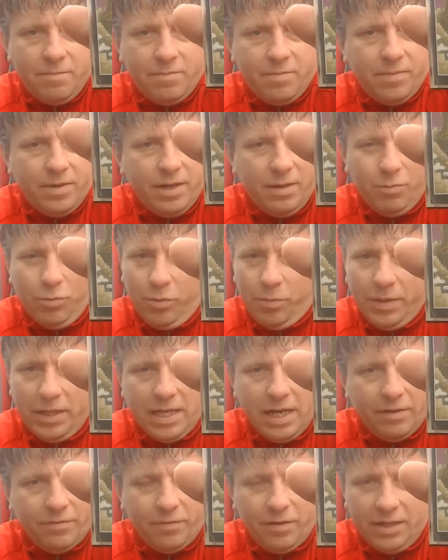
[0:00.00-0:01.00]
Would be
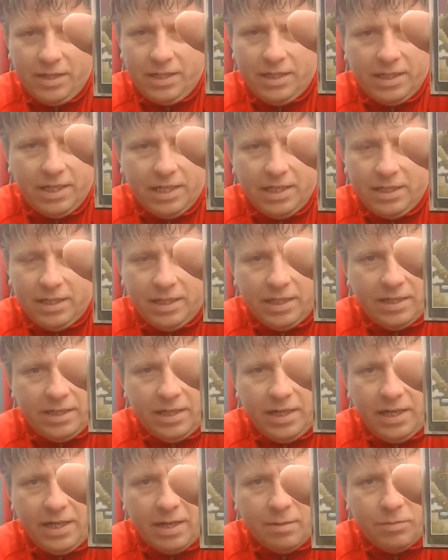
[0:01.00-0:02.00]
definitely
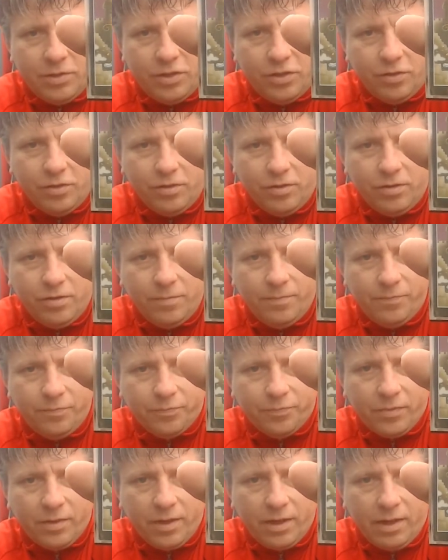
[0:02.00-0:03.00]
C16, I'm sure.
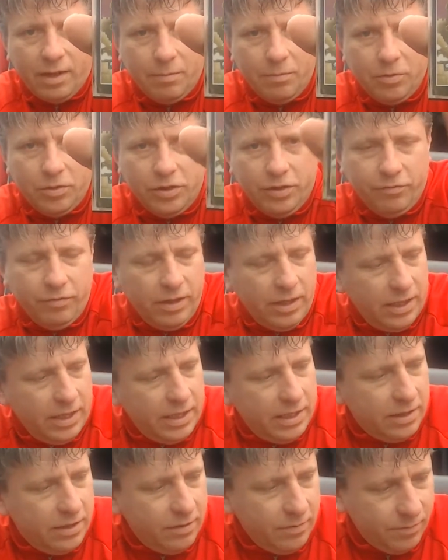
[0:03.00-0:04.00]
Budget
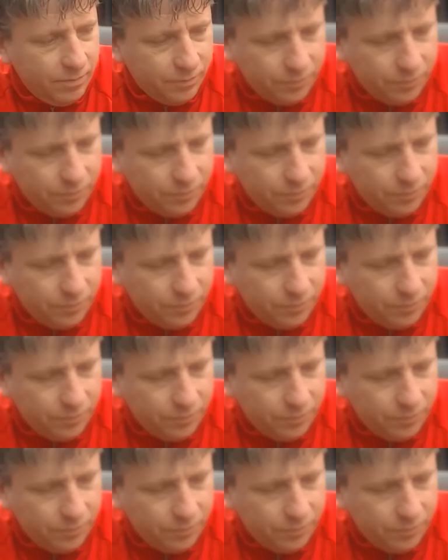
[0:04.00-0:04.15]
release.